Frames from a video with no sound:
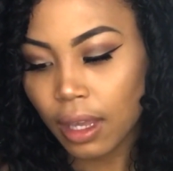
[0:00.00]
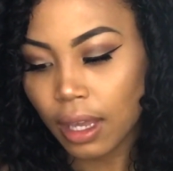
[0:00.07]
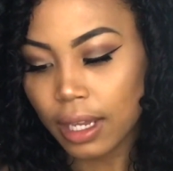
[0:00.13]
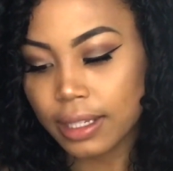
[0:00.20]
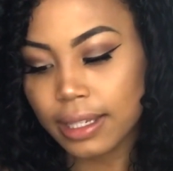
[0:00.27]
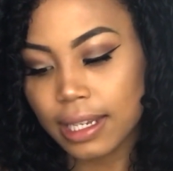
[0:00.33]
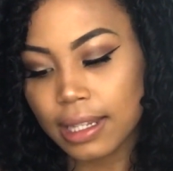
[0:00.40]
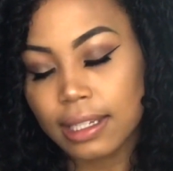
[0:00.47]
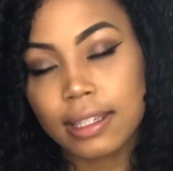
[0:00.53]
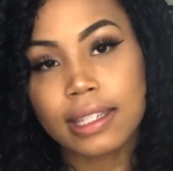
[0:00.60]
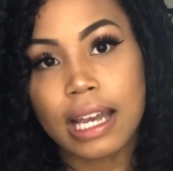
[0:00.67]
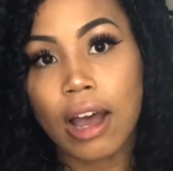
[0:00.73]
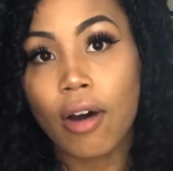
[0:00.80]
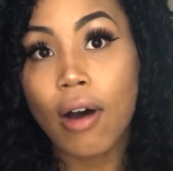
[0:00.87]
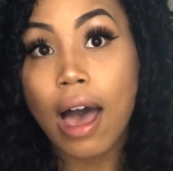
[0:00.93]
It's in the
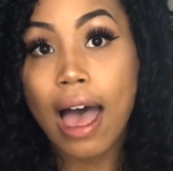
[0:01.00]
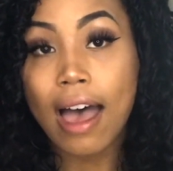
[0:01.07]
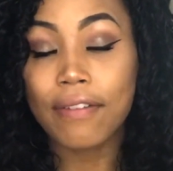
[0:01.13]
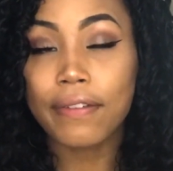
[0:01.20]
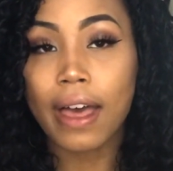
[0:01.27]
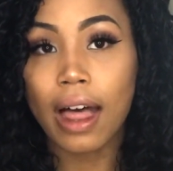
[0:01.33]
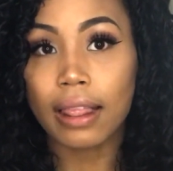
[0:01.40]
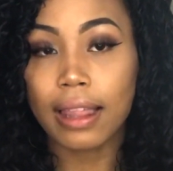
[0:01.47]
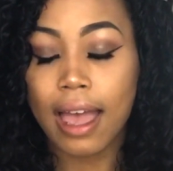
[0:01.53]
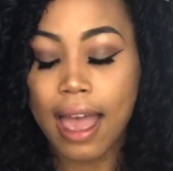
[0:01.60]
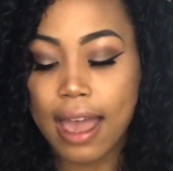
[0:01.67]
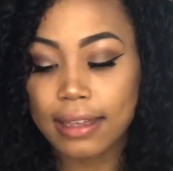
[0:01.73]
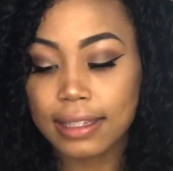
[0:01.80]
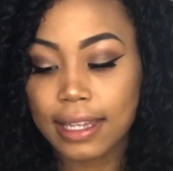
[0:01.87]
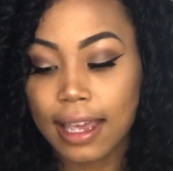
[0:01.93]
style
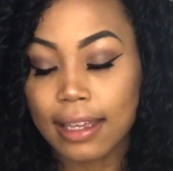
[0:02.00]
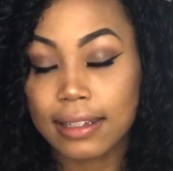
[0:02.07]
FLS10.